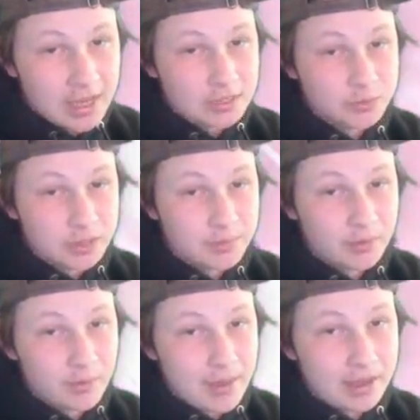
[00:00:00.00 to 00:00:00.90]
So we're going to be able
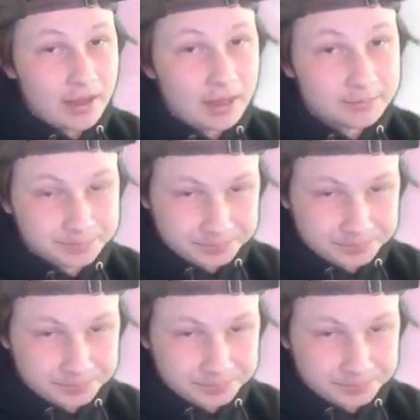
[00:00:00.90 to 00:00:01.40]
to Mega up,